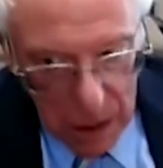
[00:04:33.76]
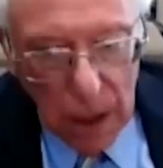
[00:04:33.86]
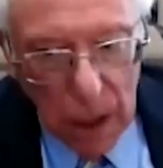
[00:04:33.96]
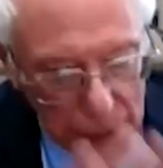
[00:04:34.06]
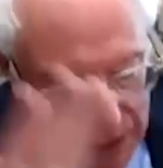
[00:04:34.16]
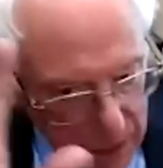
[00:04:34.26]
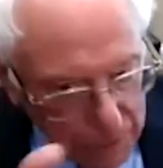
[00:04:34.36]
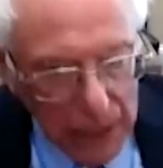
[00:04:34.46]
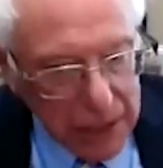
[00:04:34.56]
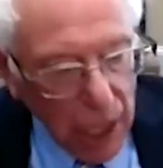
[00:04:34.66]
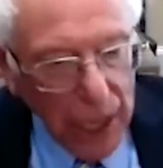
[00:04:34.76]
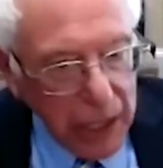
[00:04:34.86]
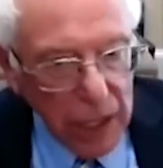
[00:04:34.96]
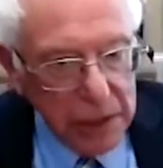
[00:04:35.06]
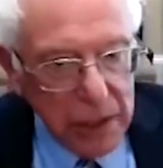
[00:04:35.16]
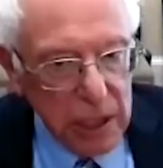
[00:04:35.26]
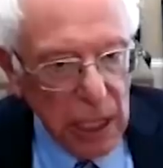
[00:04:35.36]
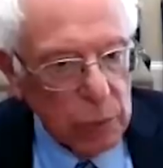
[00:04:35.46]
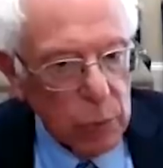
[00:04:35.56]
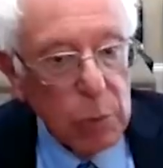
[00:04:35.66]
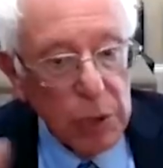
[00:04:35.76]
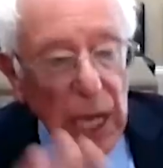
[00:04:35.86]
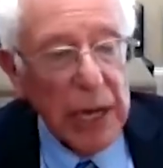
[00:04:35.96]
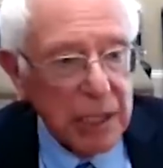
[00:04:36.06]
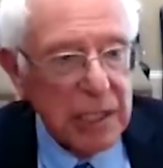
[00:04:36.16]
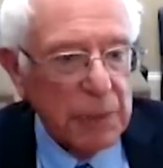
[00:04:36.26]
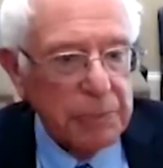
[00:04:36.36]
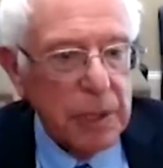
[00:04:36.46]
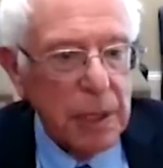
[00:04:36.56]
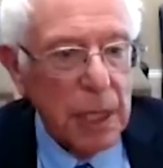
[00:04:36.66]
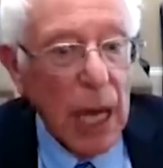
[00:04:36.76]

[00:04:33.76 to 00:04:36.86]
you know, it's best I can understand. We will not accept.